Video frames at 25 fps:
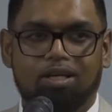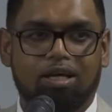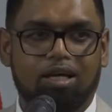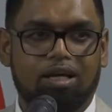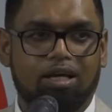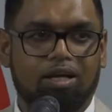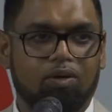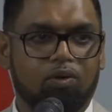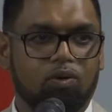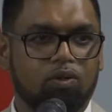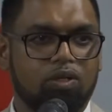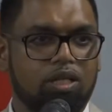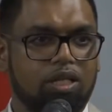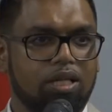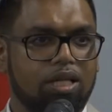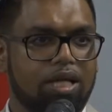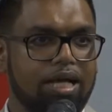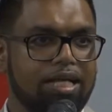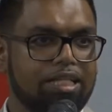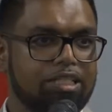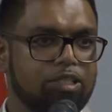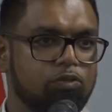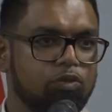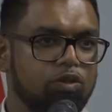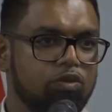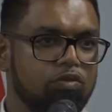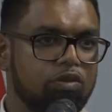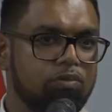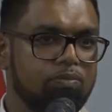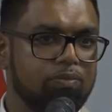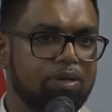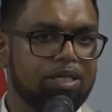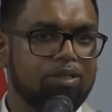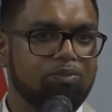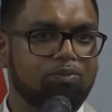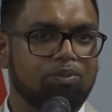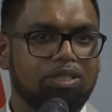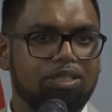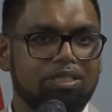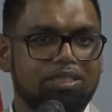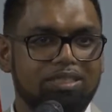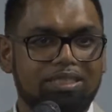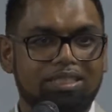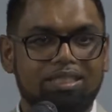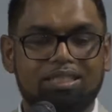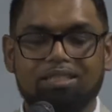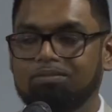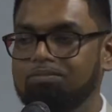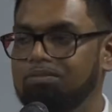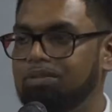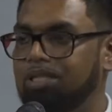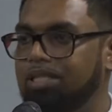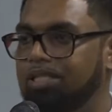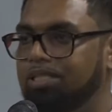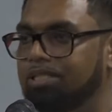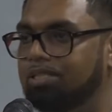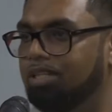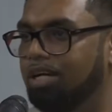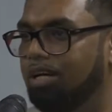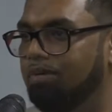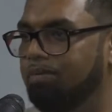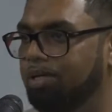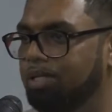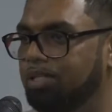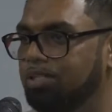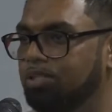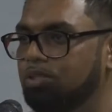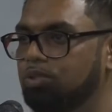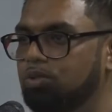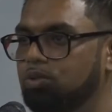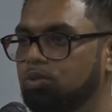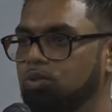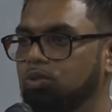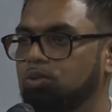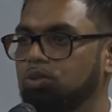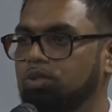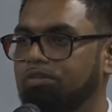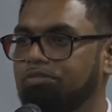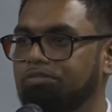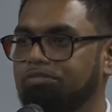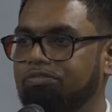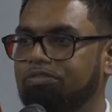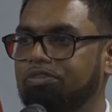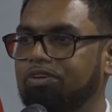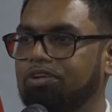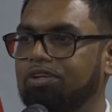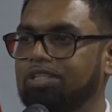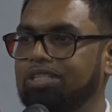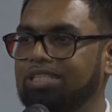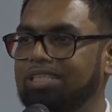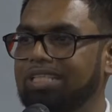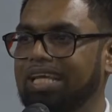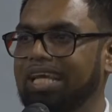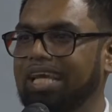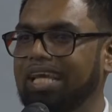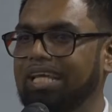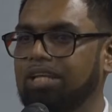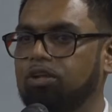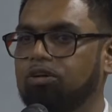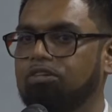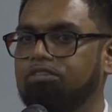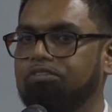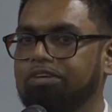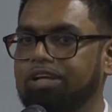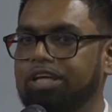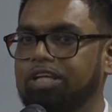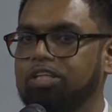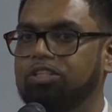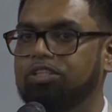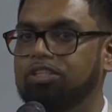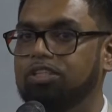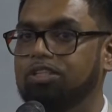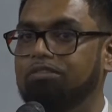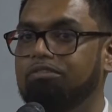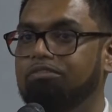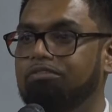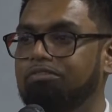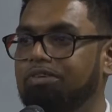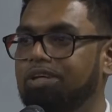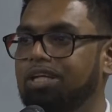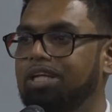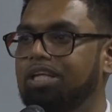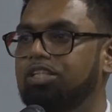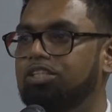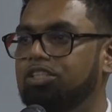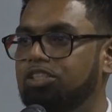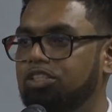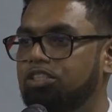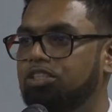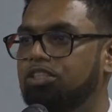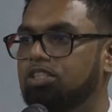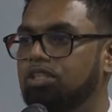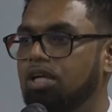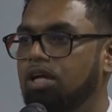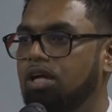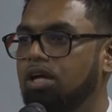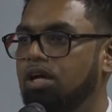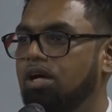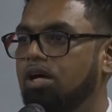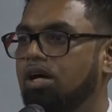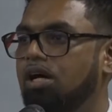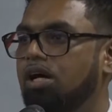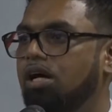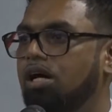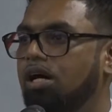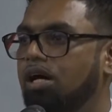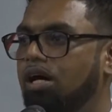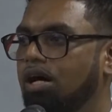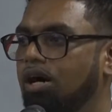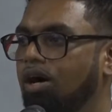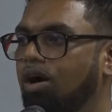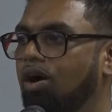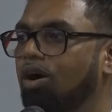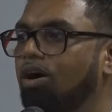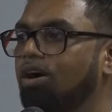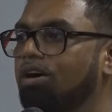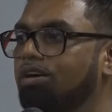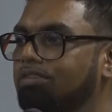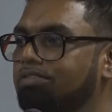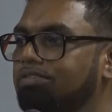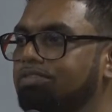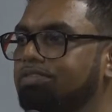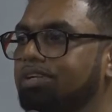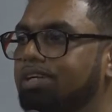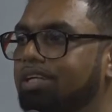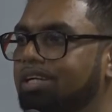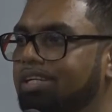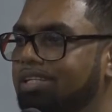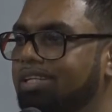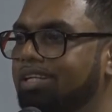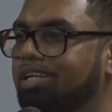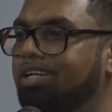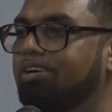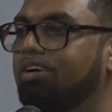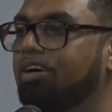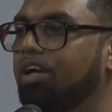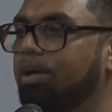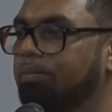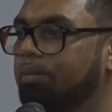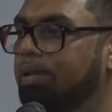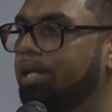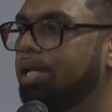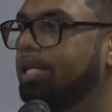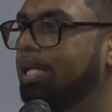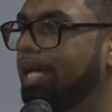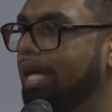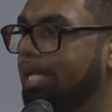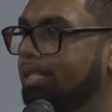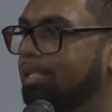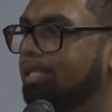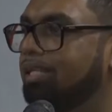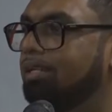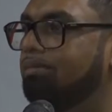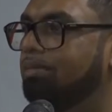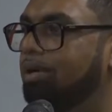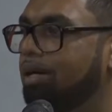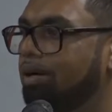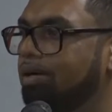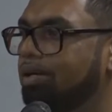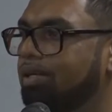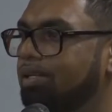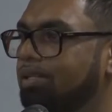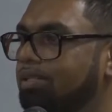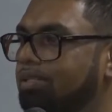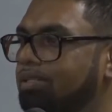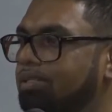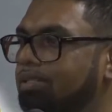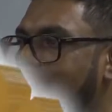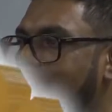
Only last week we met with a team that is coming to do the first innovation village of the Caribbean and Latin America.